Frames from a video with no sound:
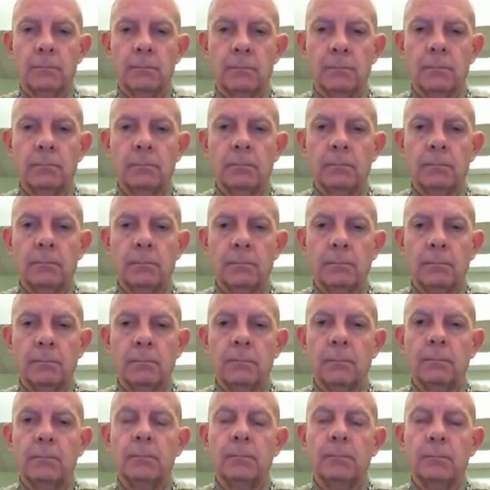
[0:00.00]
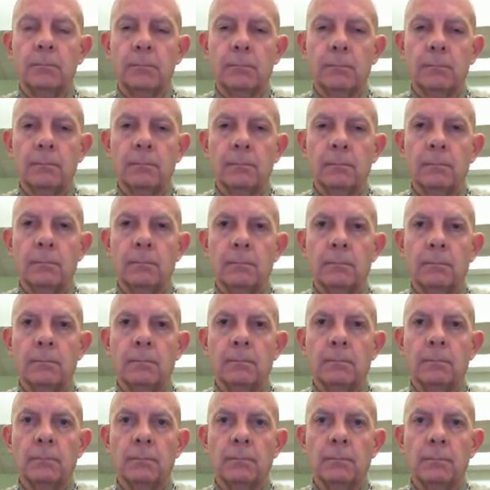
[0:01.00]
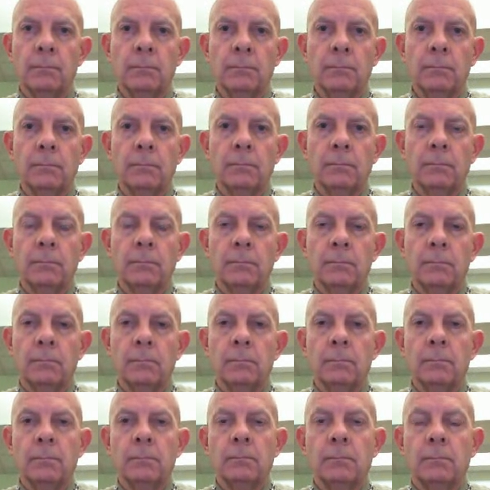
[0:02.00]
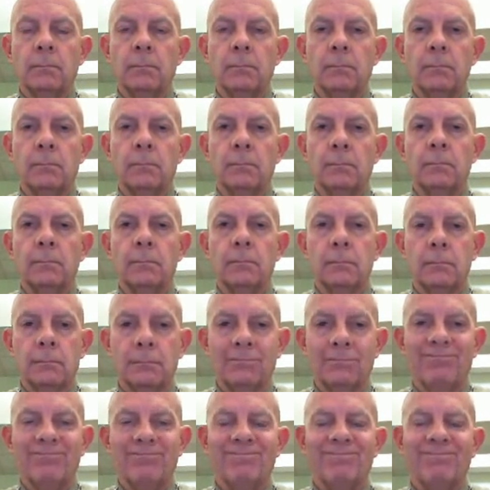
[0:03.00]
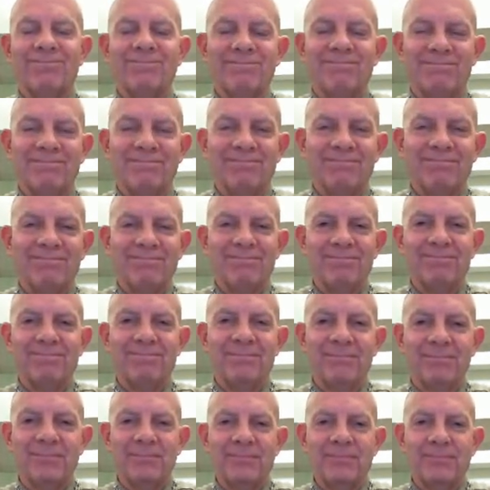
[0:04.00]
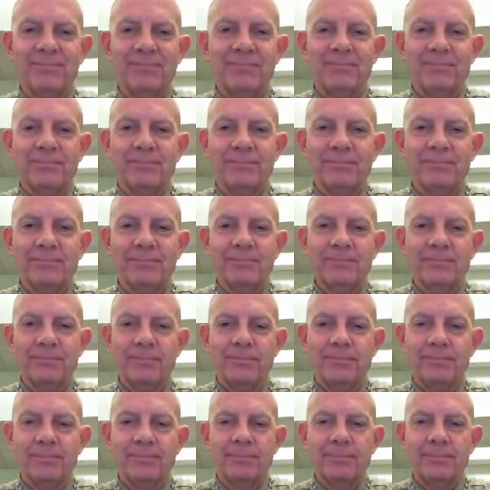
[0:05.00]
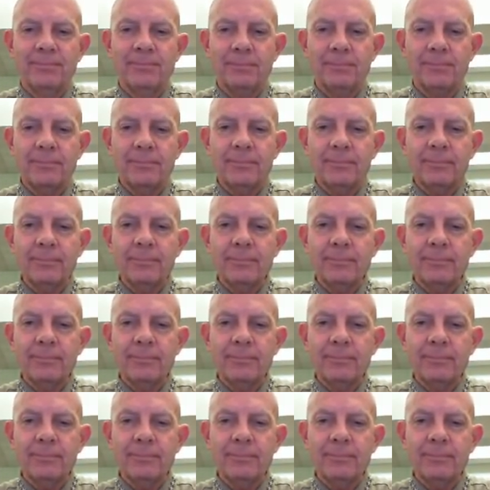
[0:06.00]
No words are spoken by the person on screen.